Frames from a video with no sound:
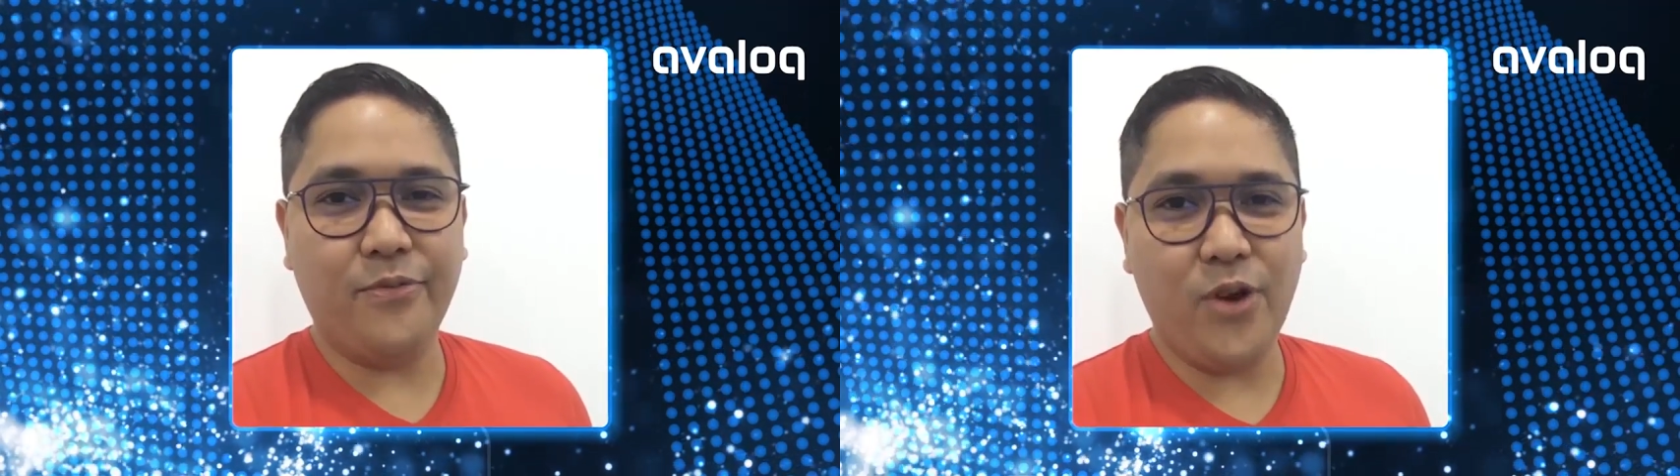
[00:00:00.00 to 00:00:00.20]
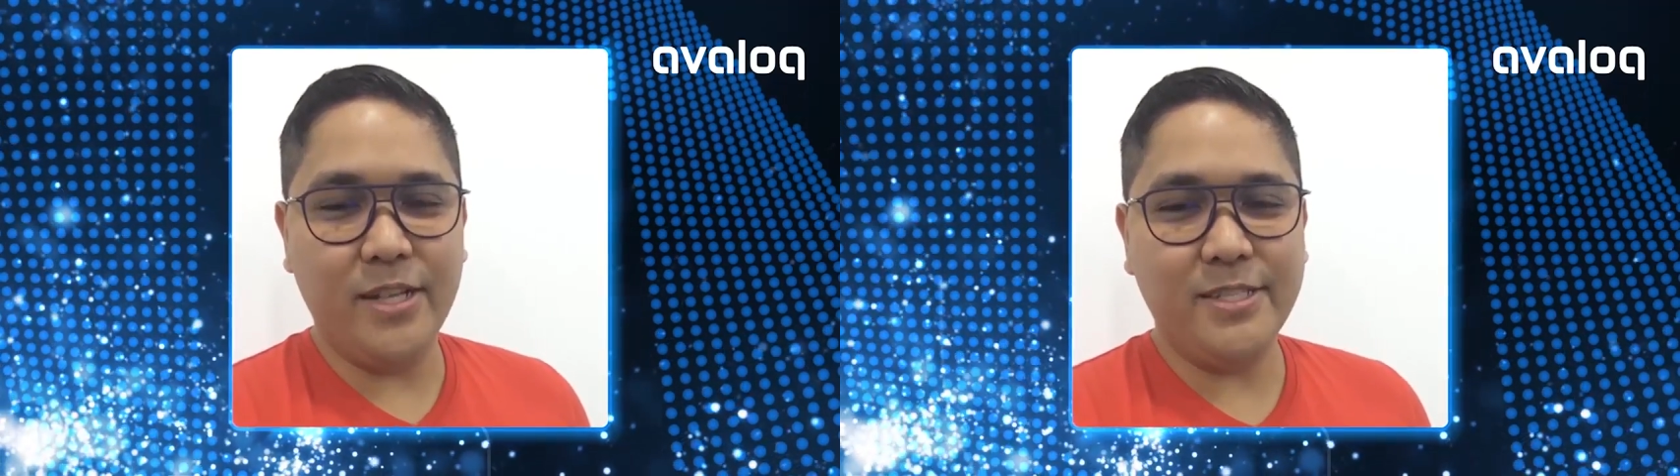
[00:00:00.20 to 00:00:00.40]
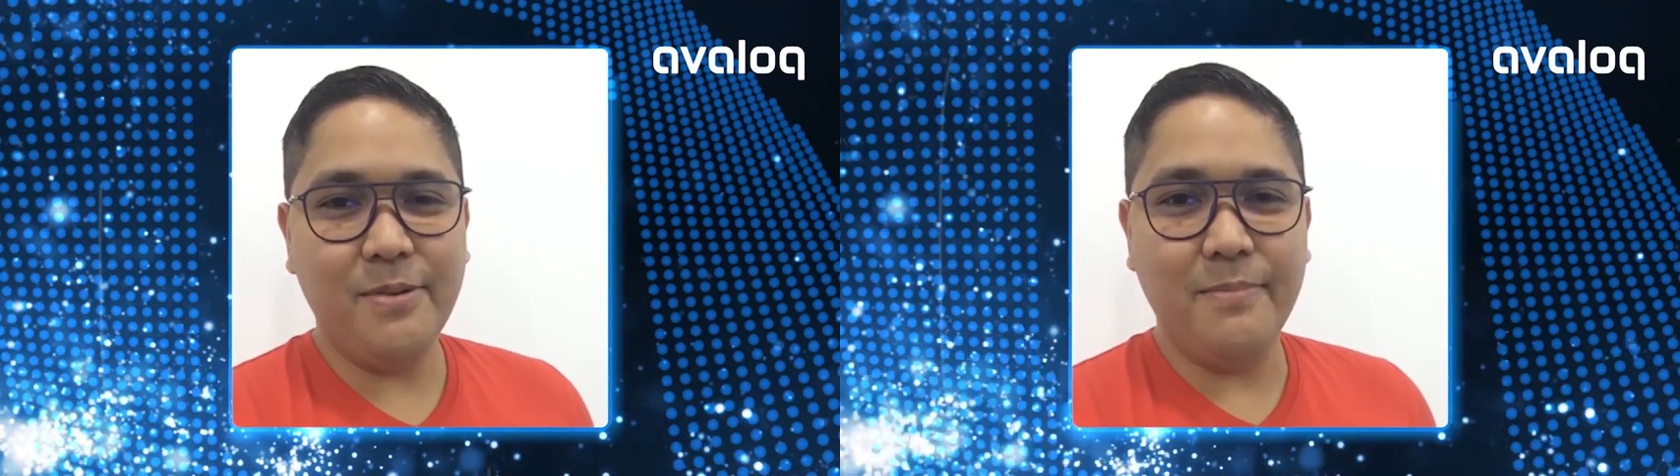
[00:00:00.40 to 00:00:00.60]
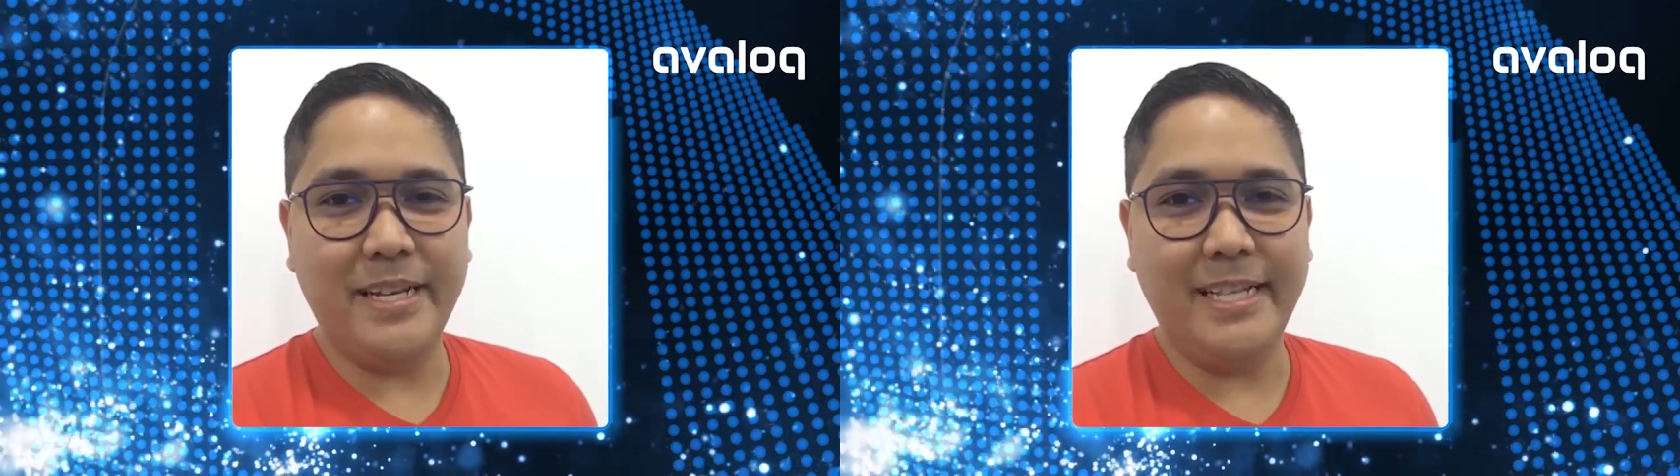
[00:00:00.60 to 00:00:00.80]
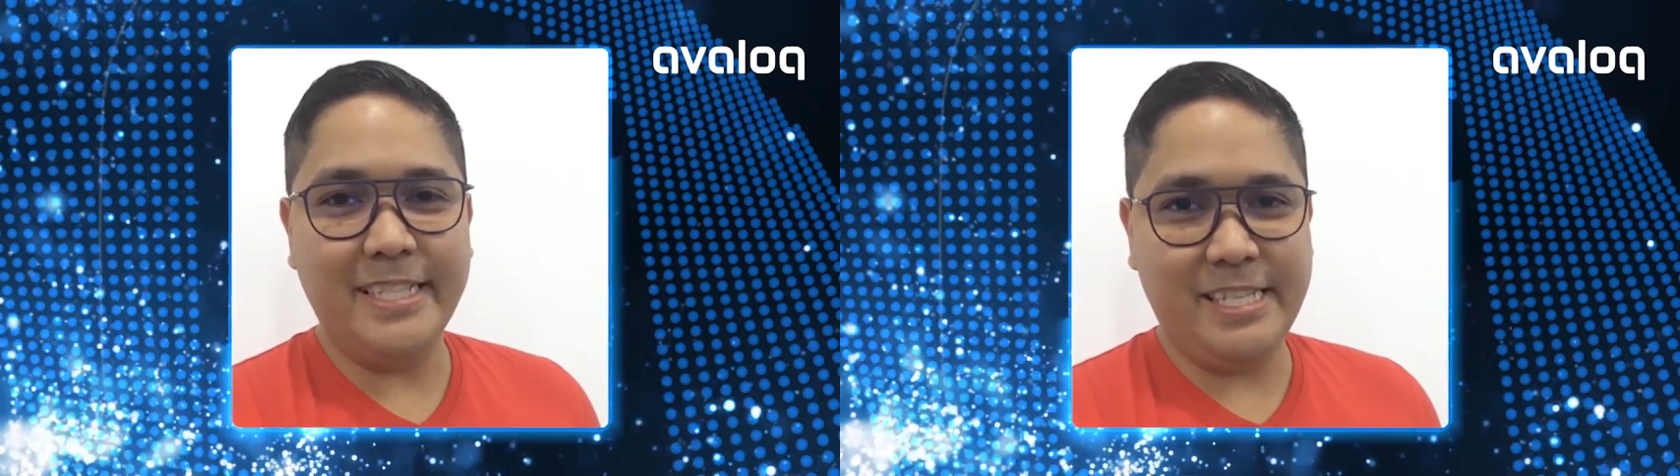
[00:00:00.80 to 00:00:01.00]
Front
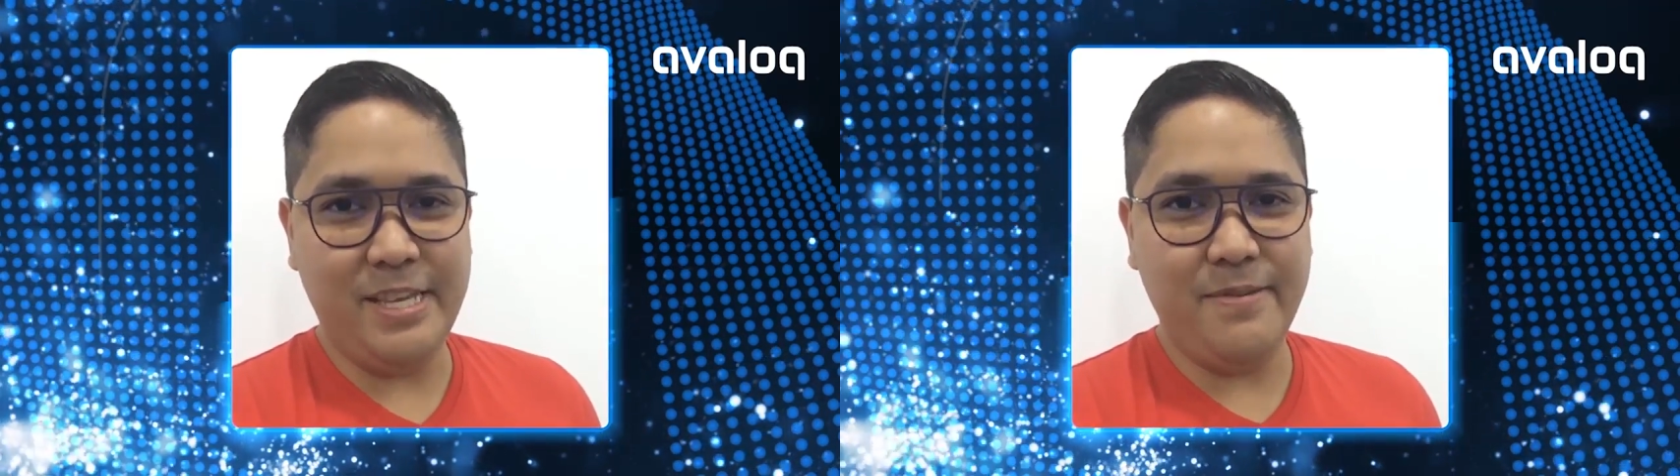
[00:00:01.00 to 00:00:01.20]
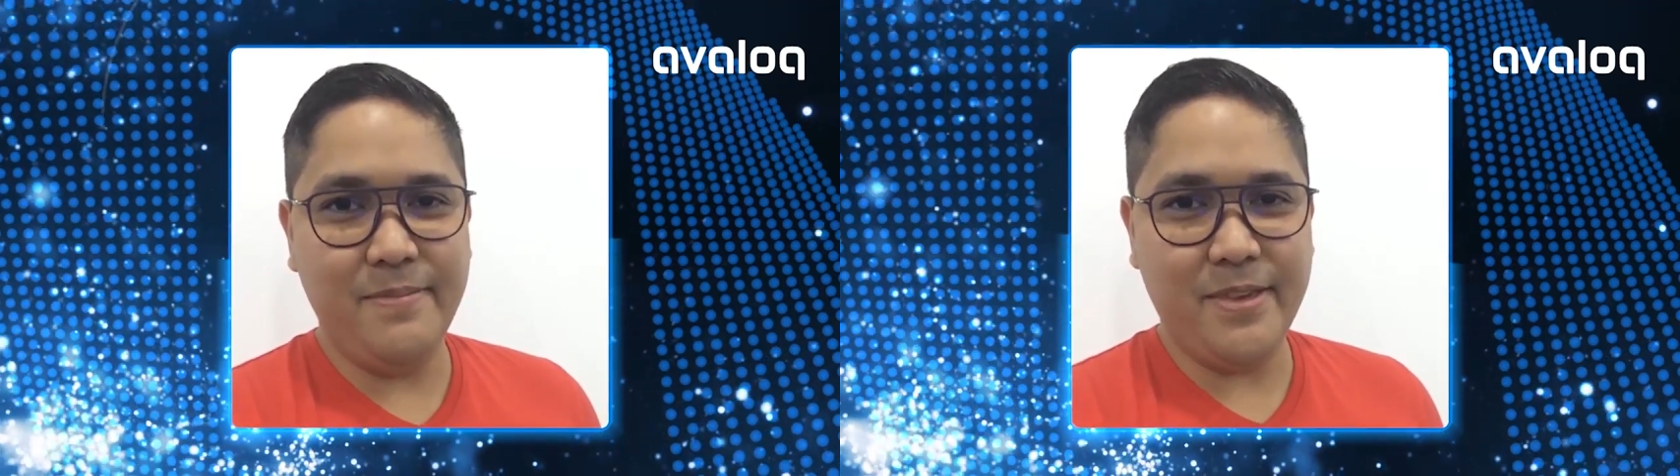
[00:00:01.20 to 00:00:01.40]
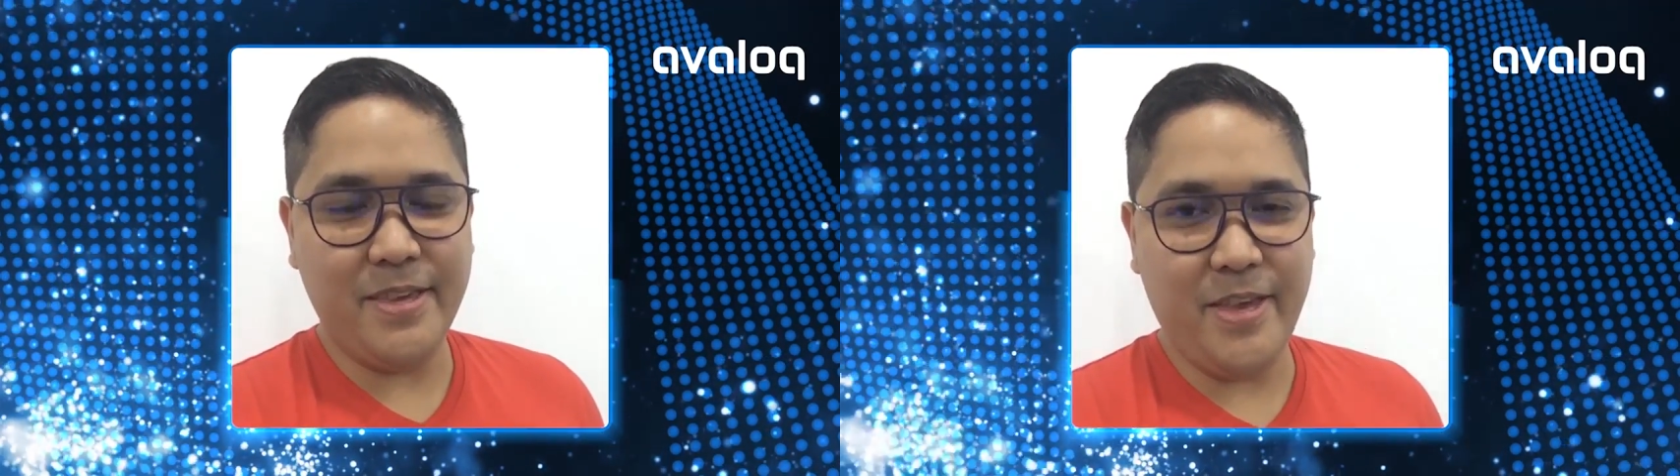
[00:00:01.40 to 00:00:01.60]
Manila team